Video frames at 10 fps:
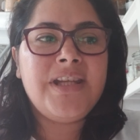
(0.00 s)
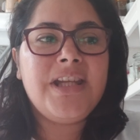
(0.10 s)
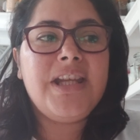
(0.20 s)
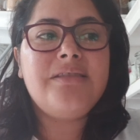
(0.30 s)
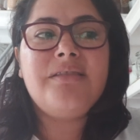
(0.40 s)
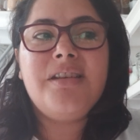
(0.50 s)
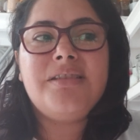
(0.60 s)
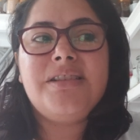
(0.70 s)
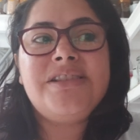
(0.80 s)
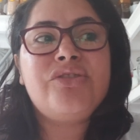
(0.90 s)
And
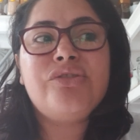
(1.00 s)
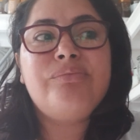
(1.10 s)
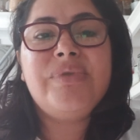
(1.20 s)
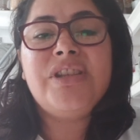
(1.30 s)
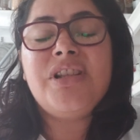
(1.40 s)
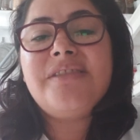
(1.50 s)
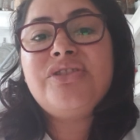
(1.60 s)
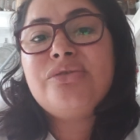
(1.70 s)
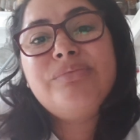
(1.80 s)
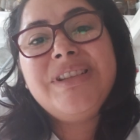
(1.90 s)
love
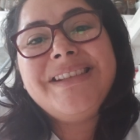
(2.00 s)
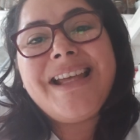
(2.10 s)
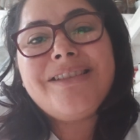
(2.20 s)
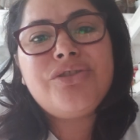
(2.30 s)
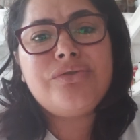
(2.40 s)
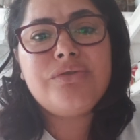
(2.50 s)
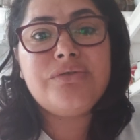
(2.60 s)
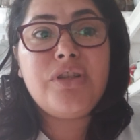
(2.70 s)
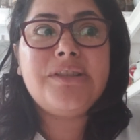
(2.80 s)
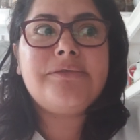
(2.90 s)
should be natural,
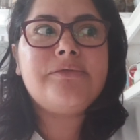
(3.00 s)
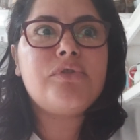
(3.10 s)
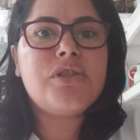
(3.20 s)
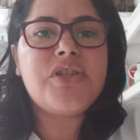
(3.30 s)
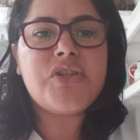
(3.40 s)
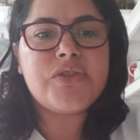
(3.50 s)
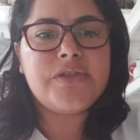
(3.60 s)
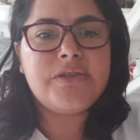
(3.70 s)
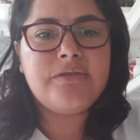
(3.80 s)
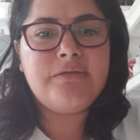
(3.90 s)
not
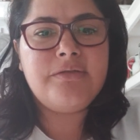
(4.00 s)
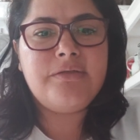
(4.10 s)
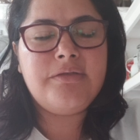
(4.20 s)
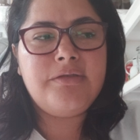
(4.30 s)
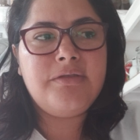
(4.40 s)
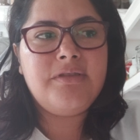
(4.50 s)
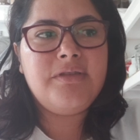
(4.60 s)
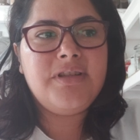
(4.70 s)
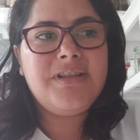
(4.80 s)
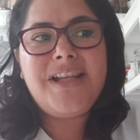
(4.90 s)
forced.
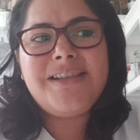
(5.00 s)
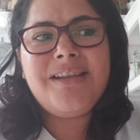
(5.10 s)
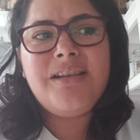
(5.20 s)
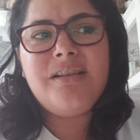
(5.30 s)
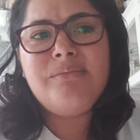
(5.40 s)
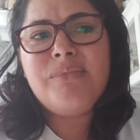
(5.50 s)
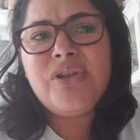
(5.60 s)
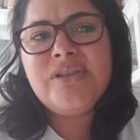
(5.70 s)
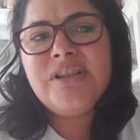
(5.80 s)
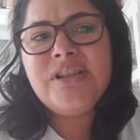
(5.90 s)
Like a
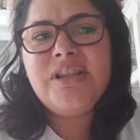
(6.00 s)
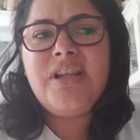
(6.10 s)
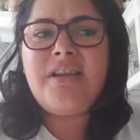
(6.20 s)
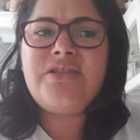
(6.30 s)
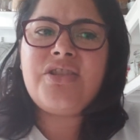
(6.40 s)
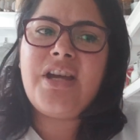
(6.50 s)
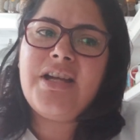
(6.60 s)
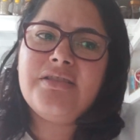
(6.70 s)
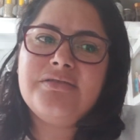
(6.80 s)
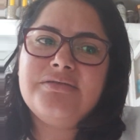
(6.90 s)
mother and a
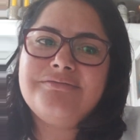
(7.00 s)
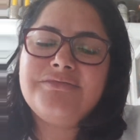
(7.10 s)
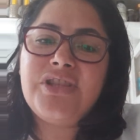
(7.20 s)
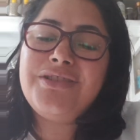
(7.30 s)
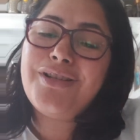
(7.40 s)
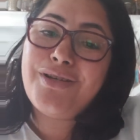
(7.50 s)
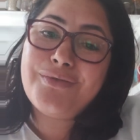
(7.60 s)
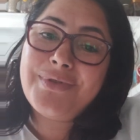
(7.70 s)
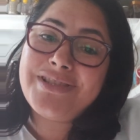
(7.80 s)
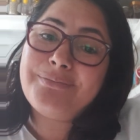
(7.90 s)
child. Not
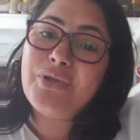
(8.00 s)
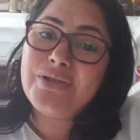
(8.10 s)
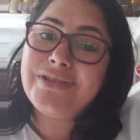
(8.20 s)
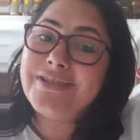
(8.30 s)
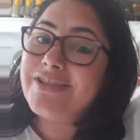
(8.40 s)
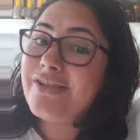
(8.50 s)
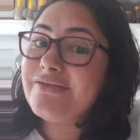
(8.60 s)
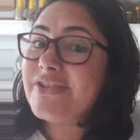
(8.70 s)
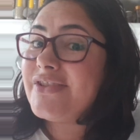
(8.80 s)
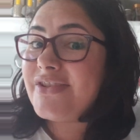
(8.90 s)
always mother
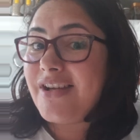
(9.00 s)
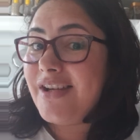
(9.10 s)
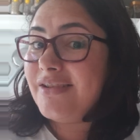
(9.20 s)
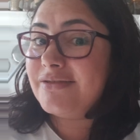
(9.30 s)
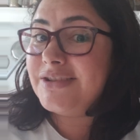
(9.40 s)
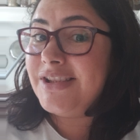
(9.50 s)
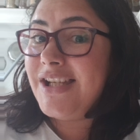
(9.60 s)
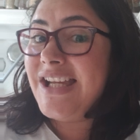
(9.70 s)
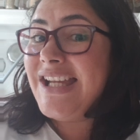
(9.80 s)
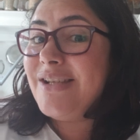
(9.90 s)
loves the child,
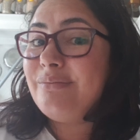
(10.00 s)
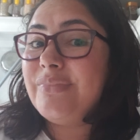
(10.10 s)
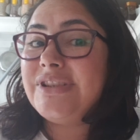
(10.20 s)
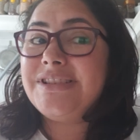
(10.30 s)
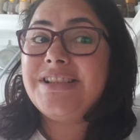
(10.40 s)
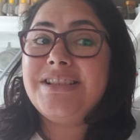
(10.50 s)
but